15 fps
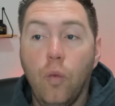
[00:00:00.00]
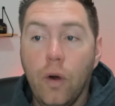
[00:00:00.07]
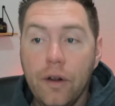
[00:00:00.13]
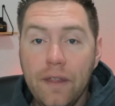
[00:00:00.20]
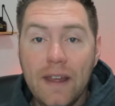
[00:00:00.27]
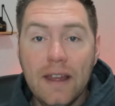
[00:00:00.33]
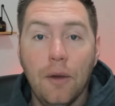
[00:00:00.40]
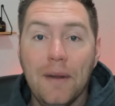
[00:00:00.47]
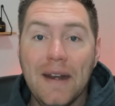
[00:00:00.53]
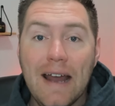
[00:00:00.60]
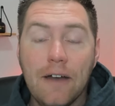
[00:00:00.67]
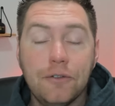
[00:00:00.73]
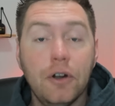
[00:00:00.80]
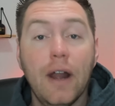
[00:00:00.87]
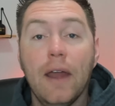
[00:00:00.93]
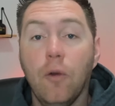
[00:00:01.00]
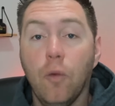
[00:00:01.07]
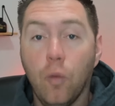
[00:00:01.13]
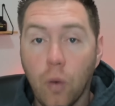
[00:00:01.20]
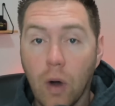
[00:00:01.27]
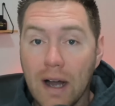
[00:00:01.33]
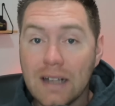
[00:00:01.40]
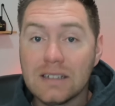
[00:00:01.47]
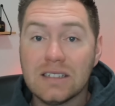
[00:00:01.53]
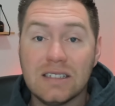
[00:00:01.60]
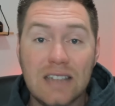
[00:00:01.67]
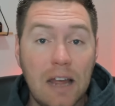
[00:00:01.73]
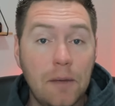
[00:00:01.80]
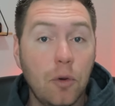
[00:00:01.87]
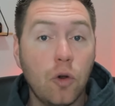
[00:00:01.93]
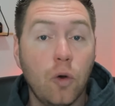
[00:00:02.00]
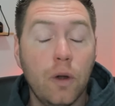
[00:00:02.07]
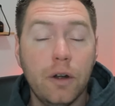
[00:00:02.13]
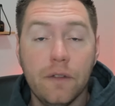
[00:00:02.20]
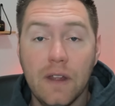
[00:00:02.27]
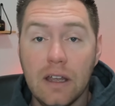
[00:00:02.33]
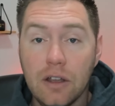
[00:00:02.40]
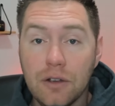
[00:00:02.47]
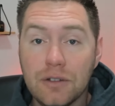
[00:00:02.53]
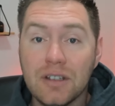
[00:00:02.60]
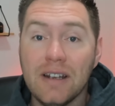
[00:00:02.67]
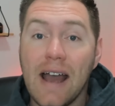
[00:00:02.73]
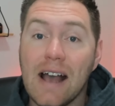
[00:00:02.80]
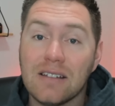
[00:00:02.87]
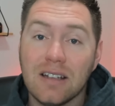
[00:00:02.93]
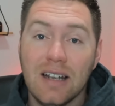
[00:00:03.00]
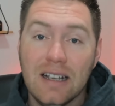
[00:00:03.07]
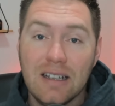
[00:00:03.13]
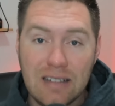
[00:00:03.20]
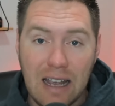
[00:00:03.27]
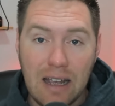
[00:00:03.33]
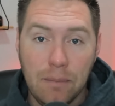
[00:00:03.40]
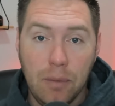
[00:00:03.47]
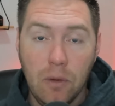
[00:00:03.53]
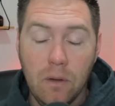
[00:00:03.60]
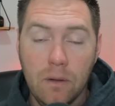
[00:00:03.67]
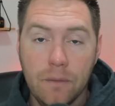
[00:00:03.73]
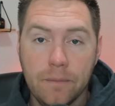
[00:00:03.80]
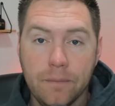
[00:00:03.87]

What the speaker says: What are they going after? And what stablecoin are they using as an example?